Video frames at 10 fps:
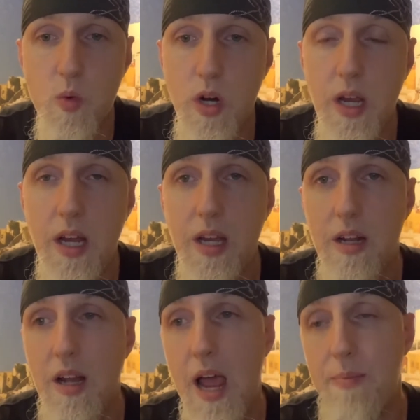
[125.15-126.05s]
working
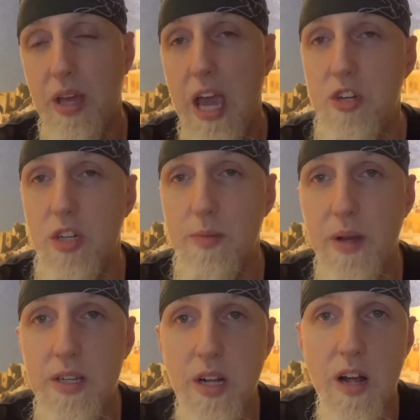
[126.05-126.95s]
and applications
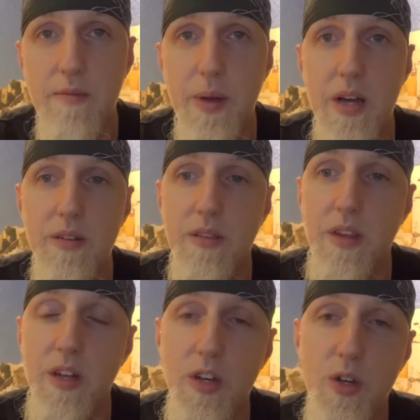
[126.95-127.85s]
being sent off about
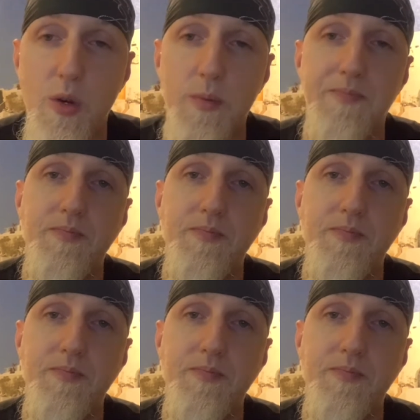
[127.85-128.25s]
the new